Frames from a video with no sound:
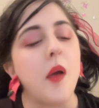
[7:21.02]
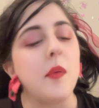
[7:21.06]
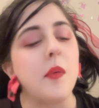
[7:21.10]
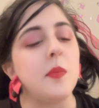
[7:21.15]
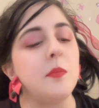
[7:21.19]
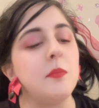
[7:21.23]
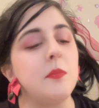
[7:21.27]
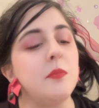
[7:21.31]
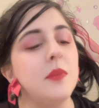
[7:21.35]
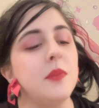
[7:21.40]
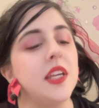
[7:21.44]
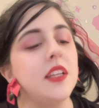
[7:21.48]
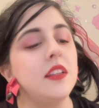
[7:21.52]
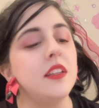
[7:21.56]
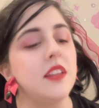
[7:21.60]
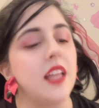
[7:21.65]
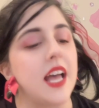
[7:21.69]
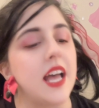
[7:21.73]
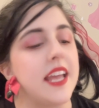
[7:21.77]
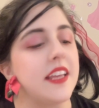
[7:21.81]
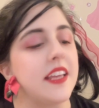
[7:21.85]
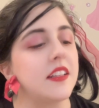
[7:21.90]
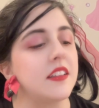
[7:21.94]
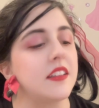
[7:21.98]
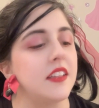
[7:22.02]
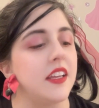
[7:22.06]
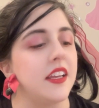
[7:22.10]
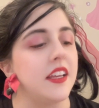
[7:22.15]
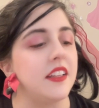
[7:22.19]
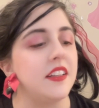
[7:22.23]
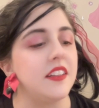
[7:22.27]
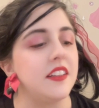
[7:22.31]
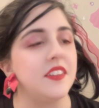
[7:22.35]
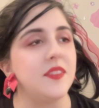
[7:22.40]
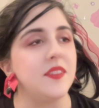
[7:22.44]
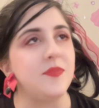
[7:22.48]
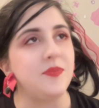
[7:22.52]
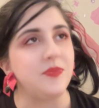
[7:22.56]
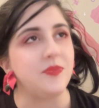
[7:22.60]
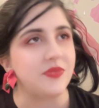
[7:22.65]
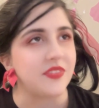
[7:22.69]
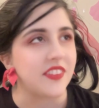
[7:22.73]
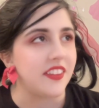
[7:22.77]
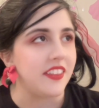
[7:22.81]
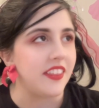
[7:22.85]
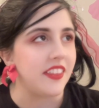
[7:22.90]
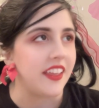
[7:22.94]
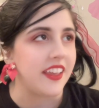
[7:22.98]
Men like that,
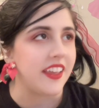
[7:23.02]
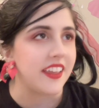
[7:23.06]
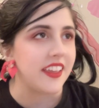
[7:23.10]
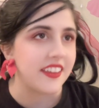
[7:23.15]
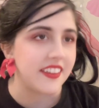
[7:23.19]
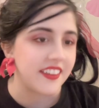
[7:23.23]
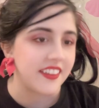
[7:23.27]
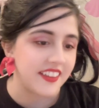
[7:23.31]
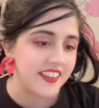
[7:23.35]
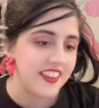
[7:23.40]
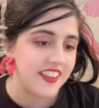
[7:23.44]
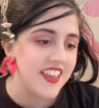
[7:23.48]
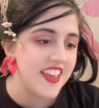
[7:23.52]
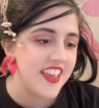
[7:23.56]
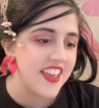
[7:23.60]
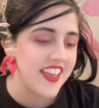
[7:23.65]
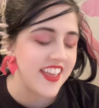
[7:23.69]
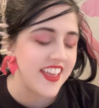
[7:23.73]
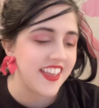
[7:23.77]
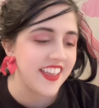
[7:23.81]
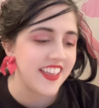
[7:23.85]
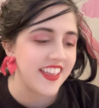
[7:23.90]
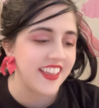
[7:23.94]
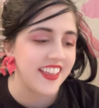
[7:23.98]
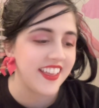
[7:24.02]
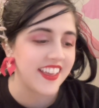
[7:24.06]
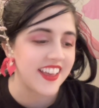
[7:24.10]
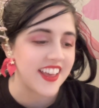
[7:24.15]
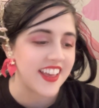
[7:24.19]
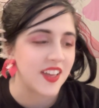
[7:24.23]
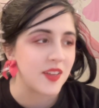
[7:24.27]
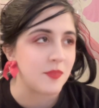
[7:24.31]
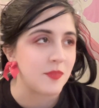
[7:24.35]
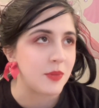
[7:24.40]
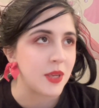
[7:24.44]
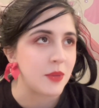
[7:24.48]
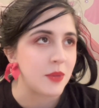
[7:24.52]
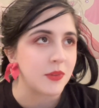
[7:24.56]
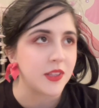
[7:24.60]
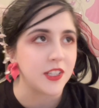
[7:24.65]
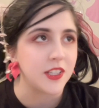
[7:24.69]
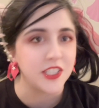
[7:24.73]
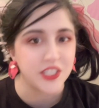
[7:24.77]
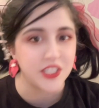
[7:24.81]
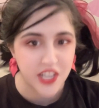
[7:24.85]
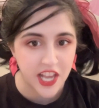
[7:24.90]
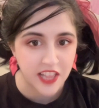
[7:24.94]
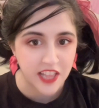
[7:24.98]
like... people
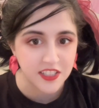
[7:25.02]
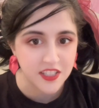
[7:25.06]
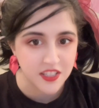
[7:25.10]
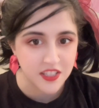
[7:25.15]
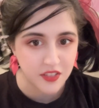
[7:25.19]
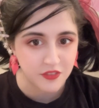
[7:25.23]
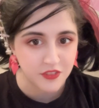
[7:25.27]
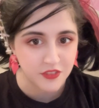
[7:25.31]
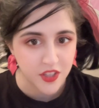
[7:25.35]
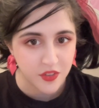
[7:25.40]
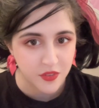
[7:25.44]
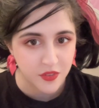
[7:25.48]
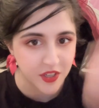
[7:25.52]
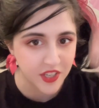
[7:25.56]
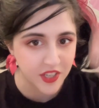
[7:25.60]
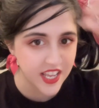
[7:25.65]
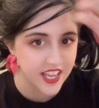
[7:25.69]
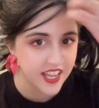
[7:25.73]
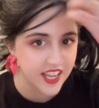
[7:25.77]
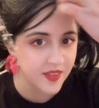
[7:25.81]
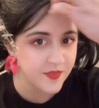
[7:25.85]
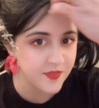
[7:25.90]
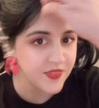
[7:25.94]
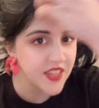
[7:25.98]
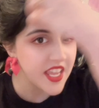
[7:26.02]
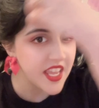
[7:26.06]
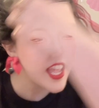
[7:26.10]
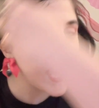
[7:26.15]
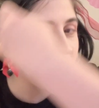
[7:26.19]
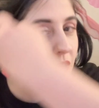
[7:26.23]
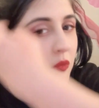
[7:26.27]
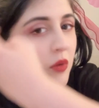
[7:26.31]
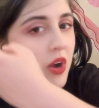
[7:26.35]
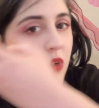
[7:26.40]
are jealous of you, okay, and